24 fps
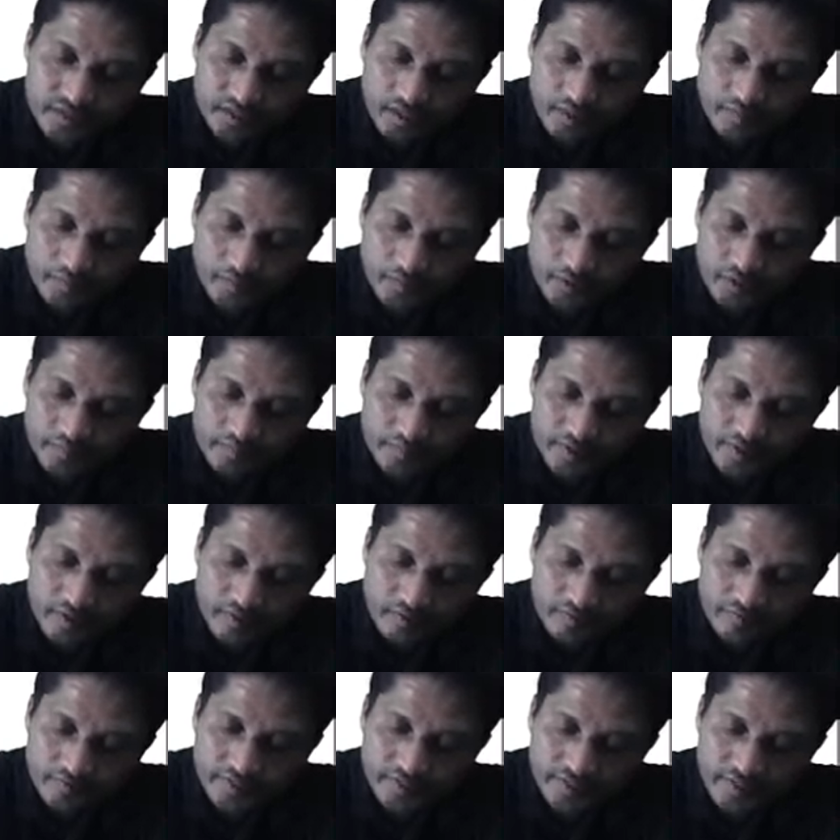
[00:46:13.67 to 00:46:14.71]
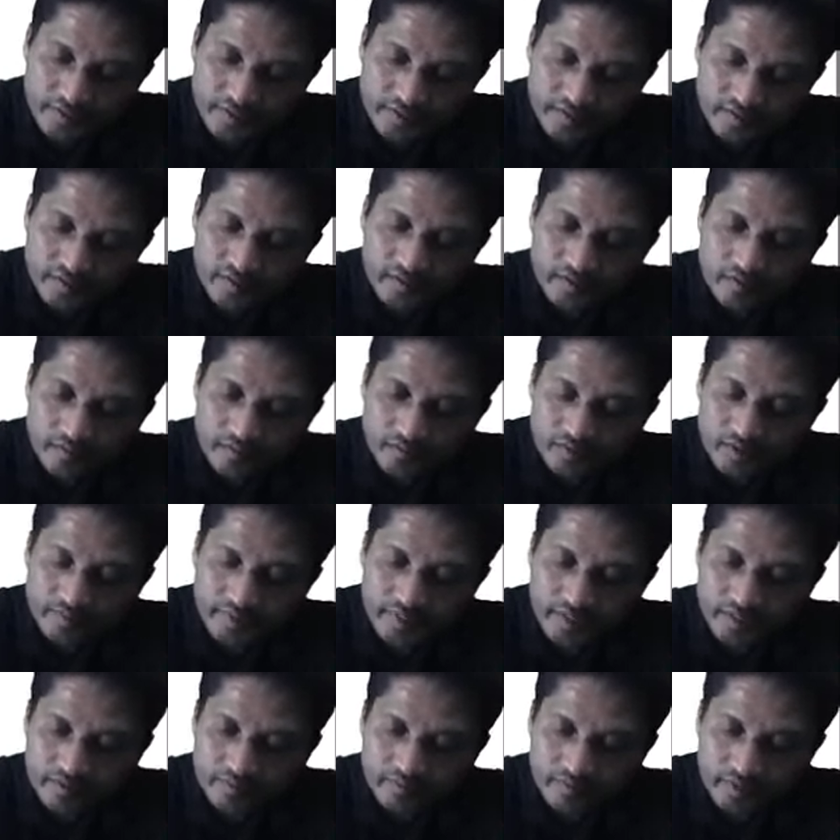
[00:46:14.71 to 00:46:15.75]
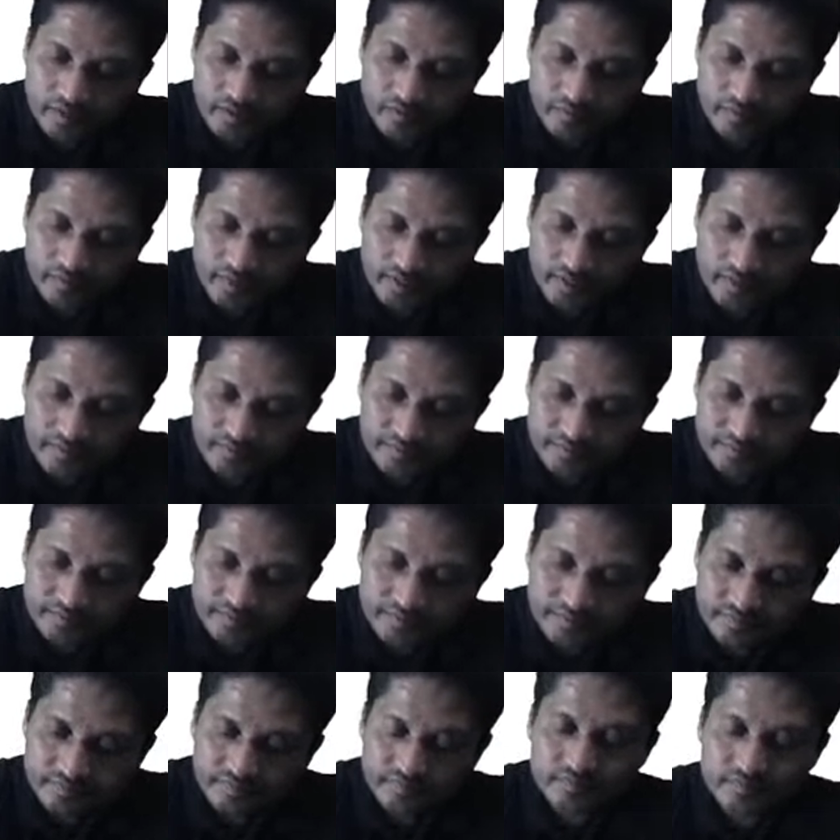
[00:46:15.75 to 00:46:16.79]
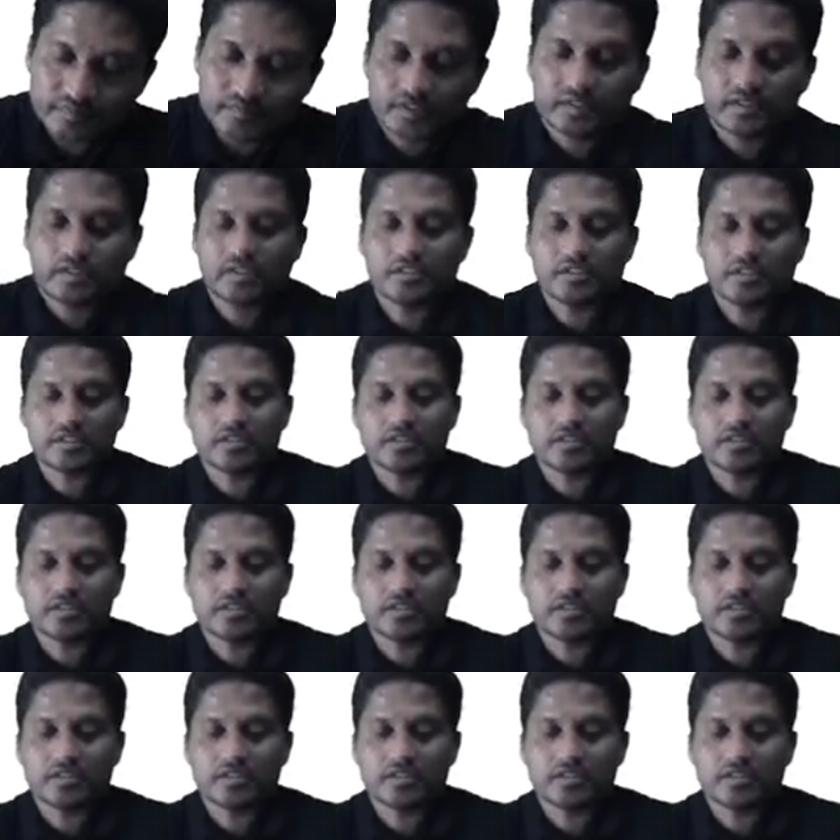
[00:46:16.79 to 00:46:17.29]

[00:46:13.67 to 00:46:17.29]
upon P of A will be equal to 1. This